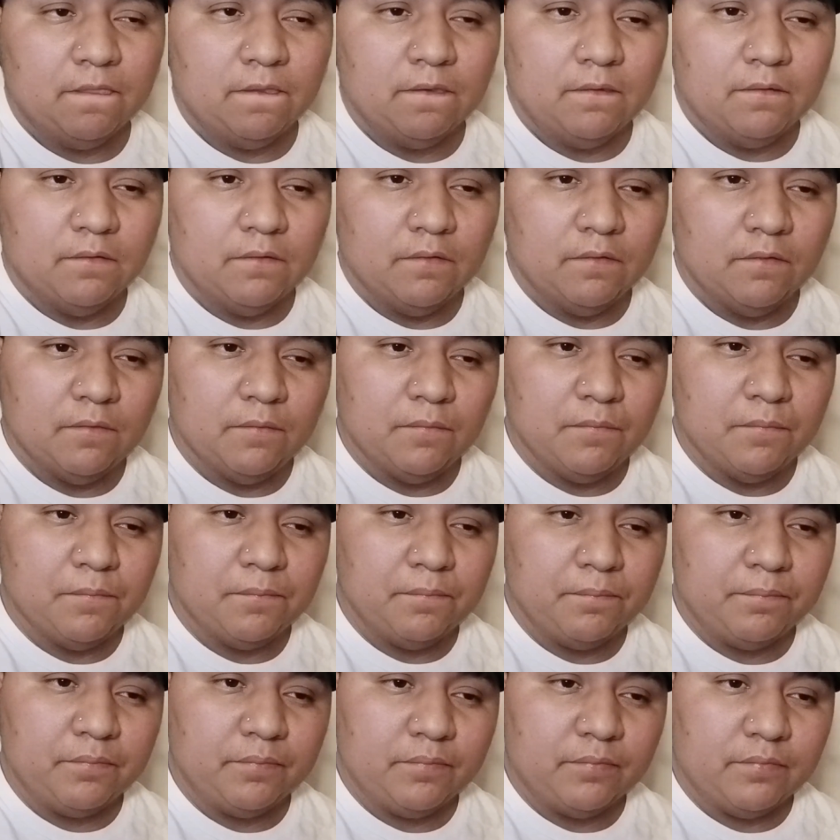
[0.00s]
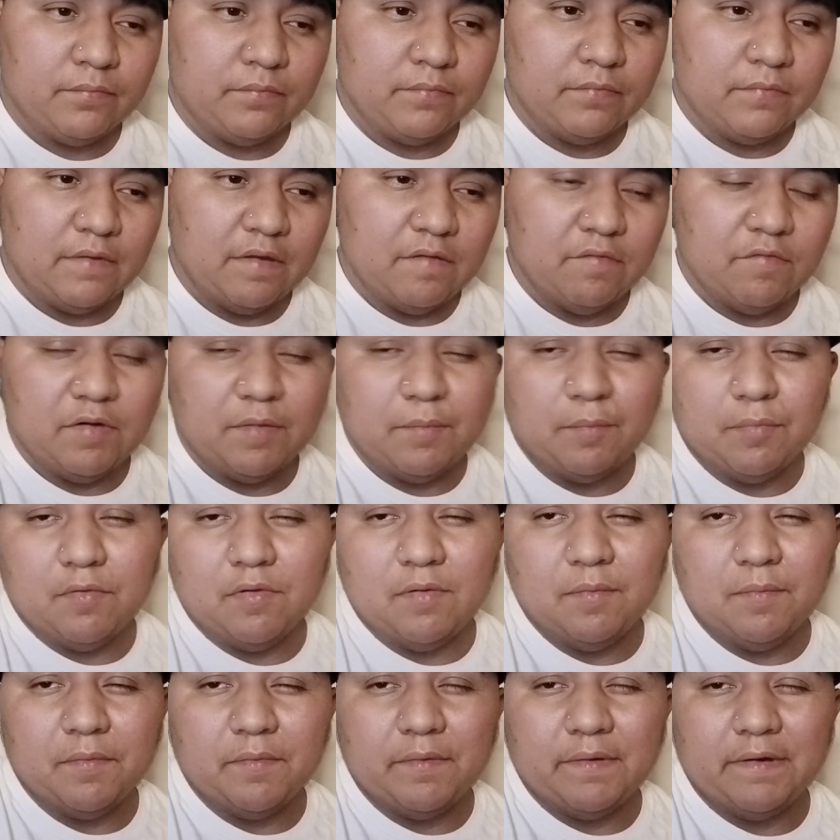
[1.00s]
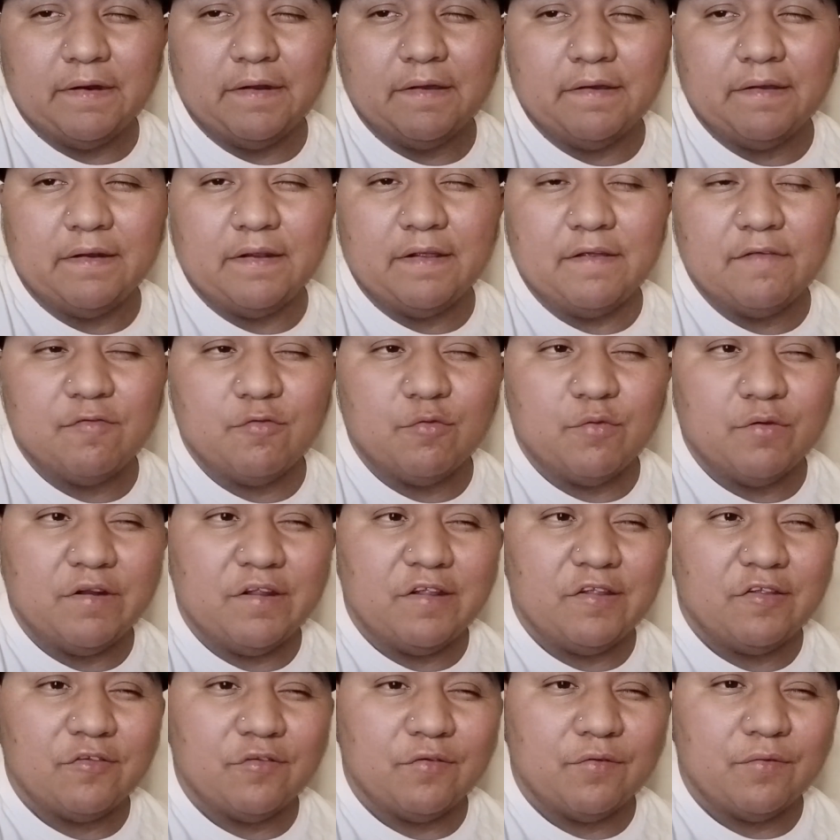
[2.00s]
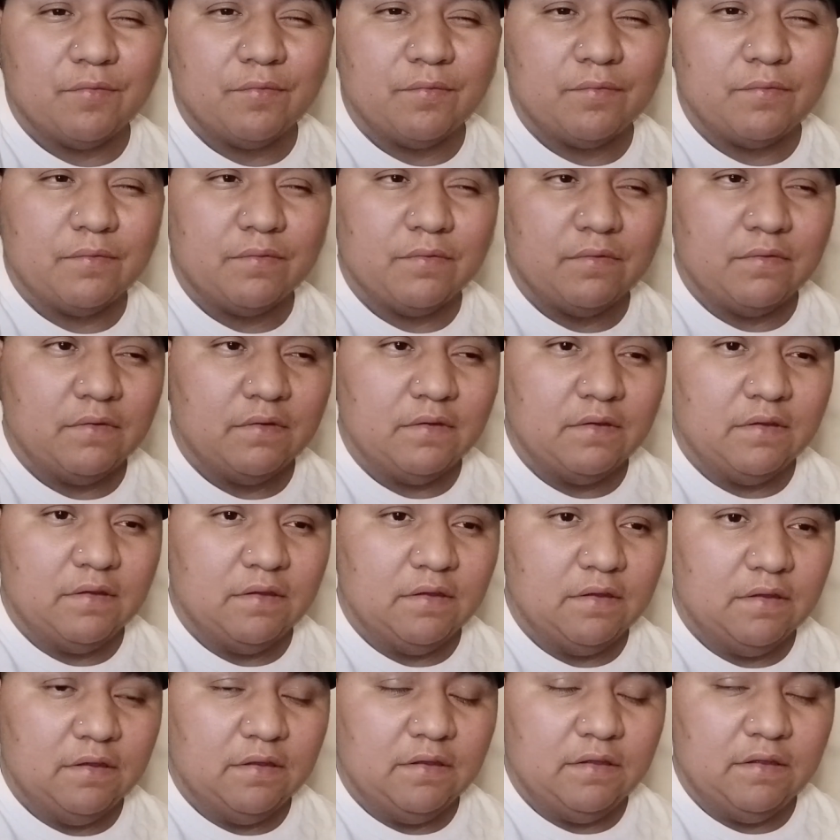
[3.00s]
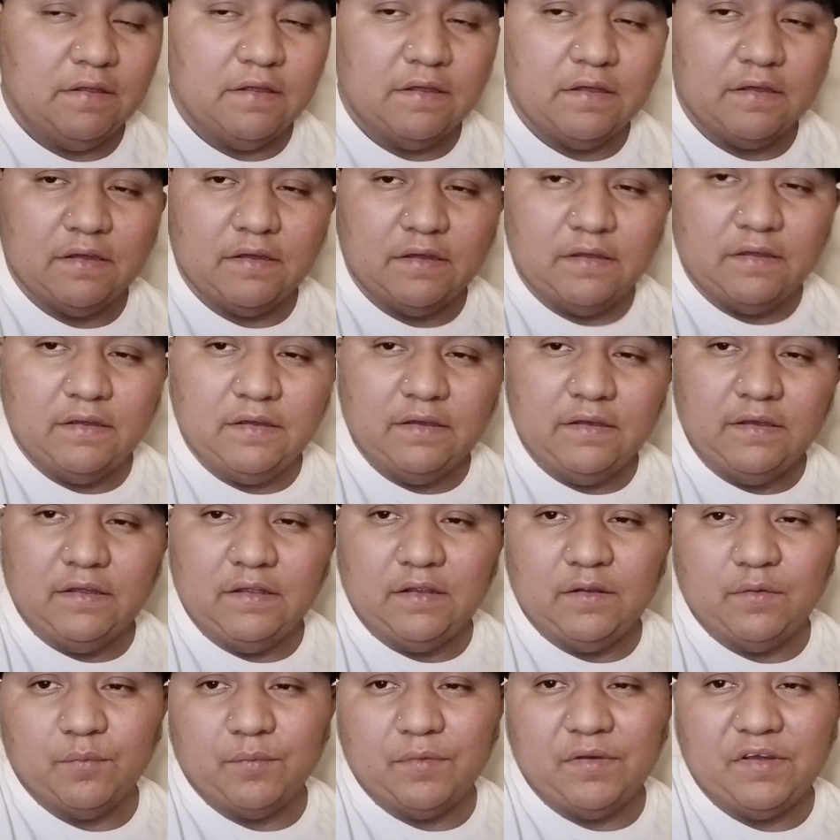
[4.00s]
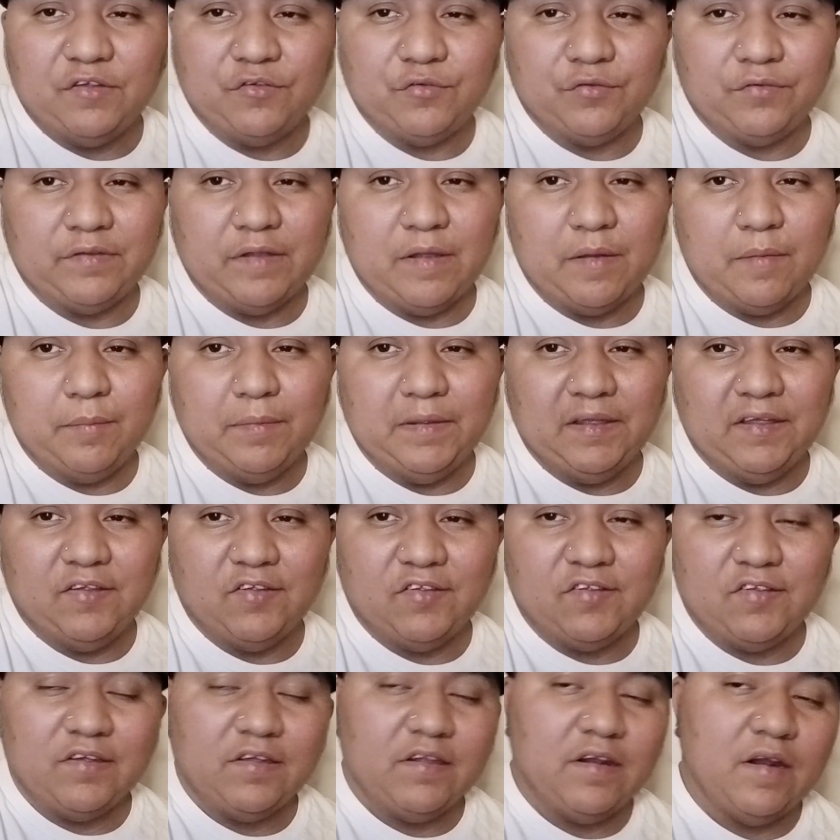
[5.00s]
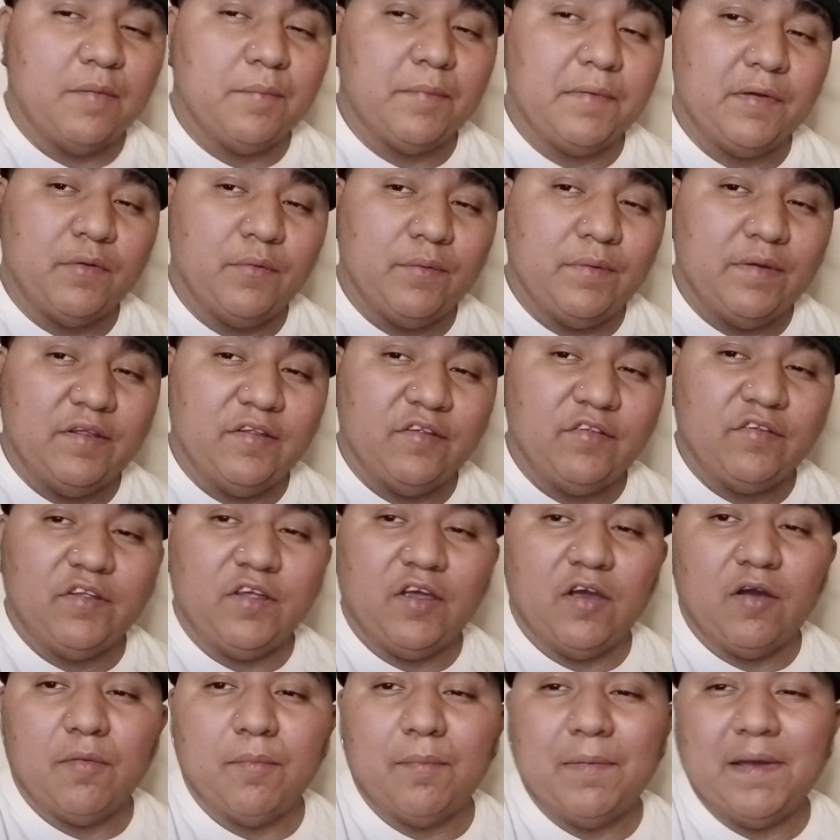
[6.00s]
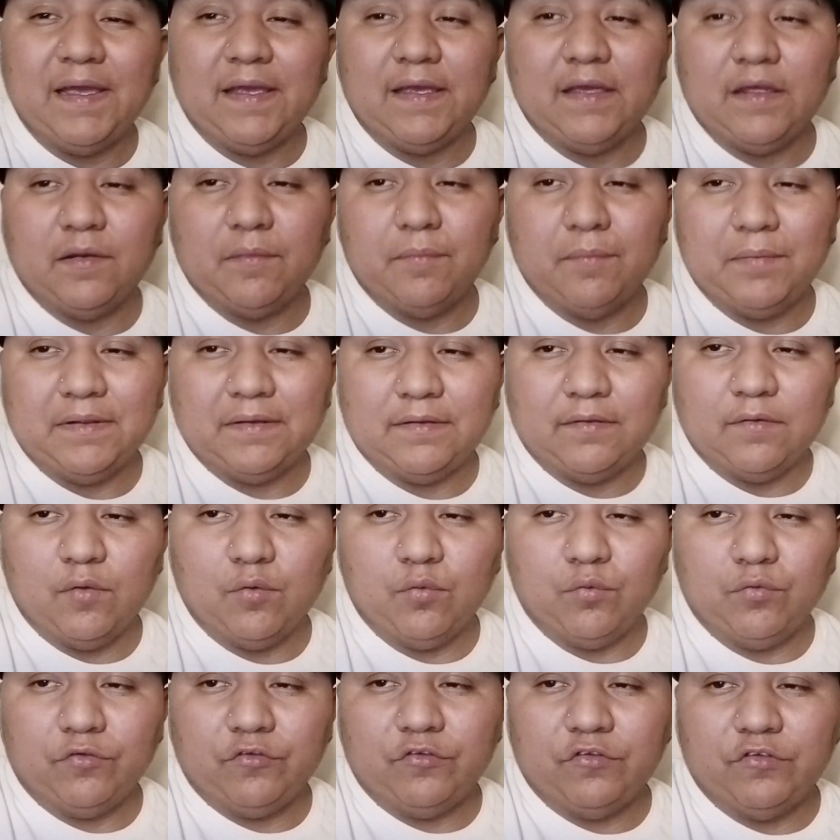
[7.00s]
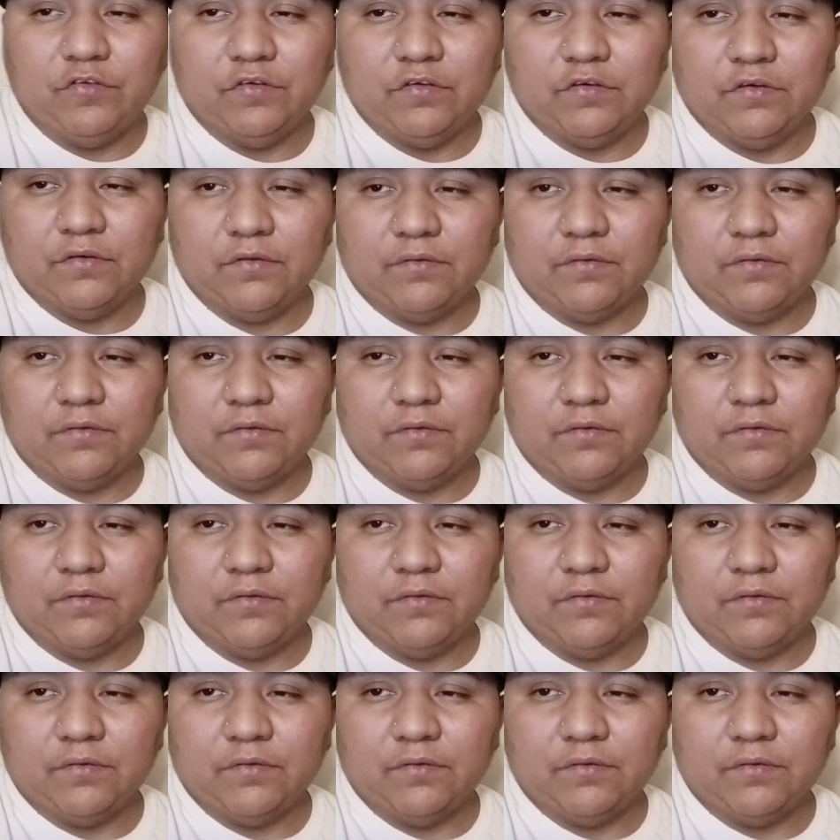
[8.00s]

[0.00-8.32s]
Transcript: Um, I'm an appointment right now at eight forty, so yeah, anyways, with that being said, I'm gonna go ahead and see how back in a bit though with you.